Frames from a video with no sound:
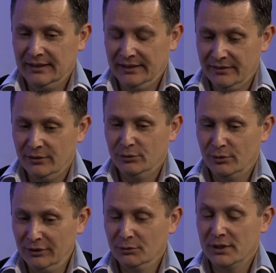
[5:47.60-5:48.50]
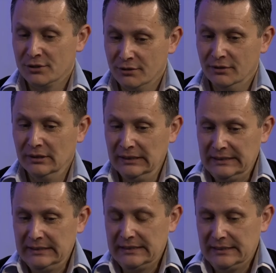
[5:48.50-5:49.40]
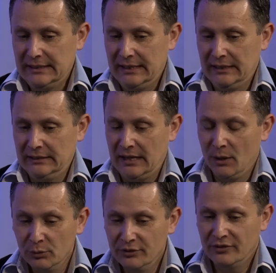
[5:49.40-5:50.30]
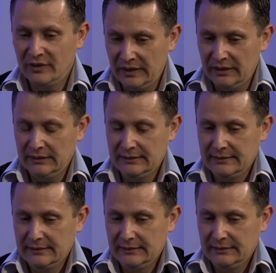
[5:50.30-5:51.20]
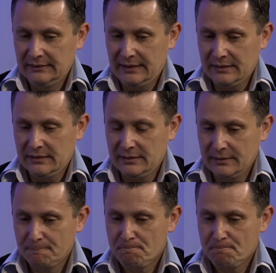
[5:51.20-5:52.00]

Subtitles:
answer to that question. And I would say that